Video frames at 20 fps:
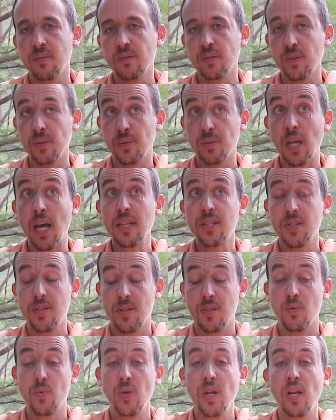So
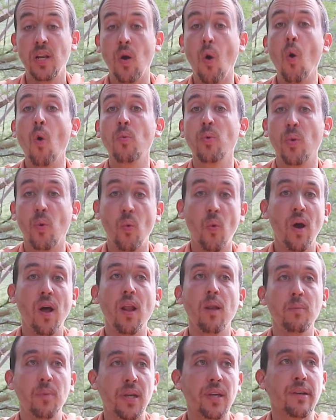that's a really
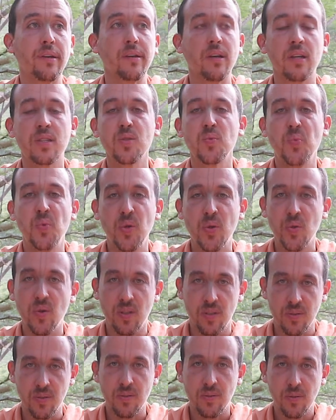overwhelming
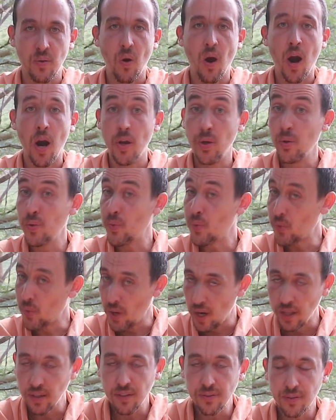experience. So are you
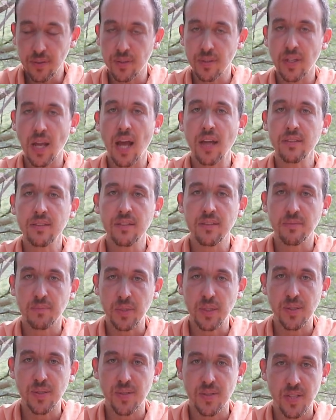ready for that?
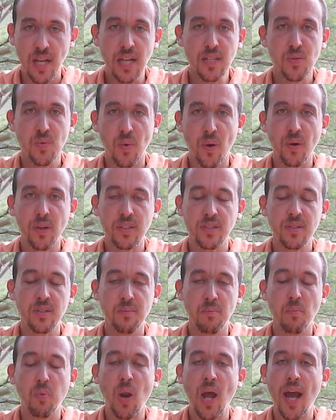Because that's what is
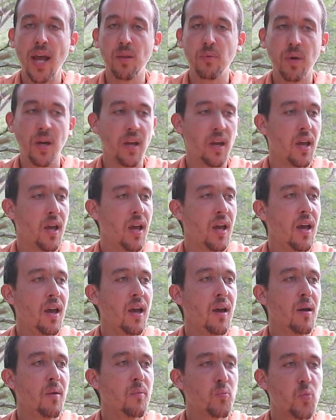implied by
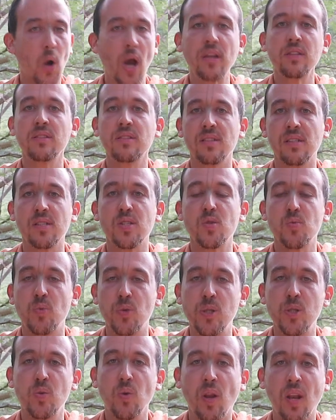practicing
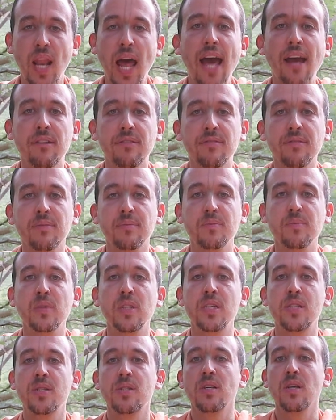spiritual life.
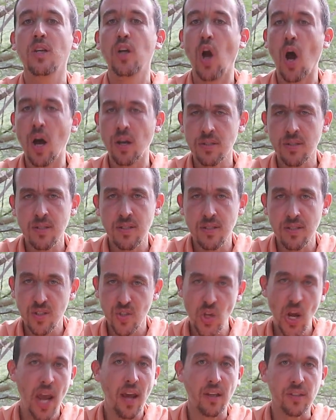It's constant
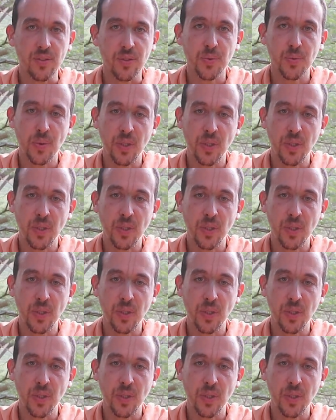change.